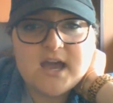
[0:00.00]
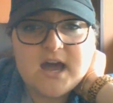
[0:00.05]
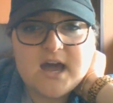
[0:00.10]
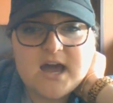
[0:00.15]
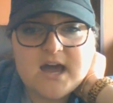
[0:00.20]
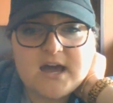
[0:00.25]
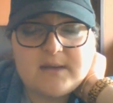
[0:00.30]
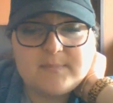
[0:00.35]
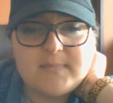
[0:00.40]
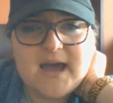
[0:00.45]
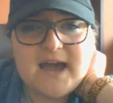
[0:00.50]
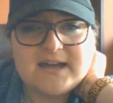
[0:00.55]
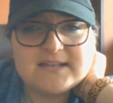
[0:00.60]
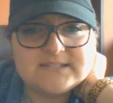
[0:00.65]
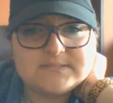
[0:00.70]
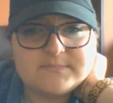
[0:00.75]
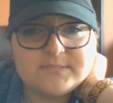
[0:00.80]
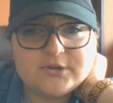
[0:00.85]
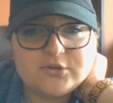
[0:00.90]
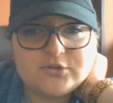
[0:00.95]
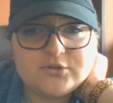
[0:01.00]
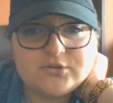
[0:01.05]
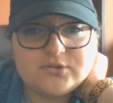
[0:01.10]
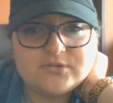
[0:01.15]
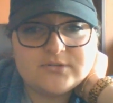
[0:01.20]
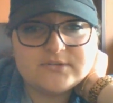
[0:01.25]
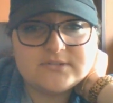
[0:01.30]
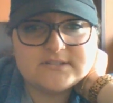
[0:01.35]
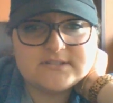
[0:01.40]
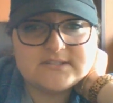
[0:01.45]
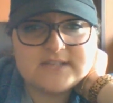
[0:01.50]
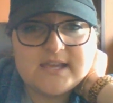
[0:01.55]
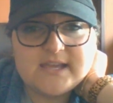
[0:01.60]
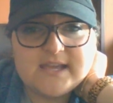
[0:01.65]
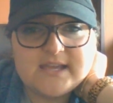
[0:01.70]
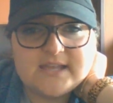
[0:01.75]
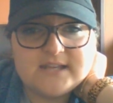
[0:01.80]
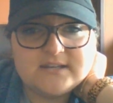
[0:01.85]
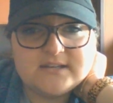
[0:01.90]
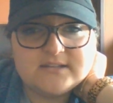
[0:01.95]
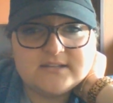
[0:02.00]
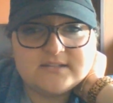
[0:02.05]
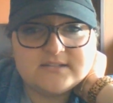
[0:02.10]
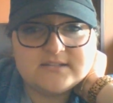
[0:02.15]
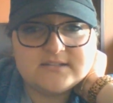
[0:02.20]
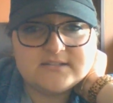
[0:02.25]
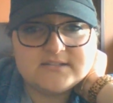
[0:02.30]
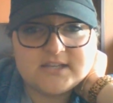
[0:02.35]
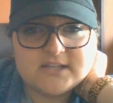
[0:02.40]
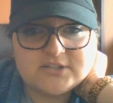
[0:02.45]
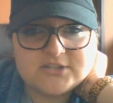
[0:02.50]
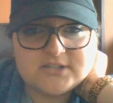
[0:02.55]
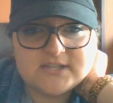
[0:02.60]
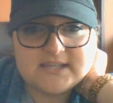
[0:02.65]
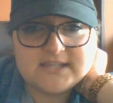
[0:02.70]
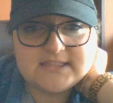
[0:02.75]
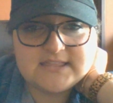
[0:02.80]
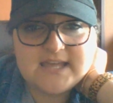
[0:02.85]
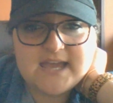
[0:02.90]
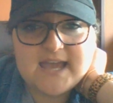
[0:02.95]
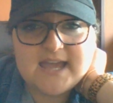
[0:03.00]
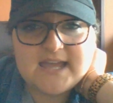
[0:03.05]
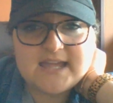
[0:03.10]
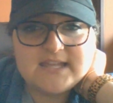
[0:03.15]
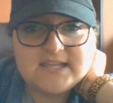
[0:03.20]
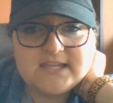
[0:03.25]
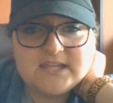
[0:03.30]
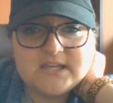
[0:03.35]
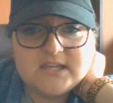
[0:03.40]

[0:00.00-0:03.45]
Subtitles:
hospitals, and such like that.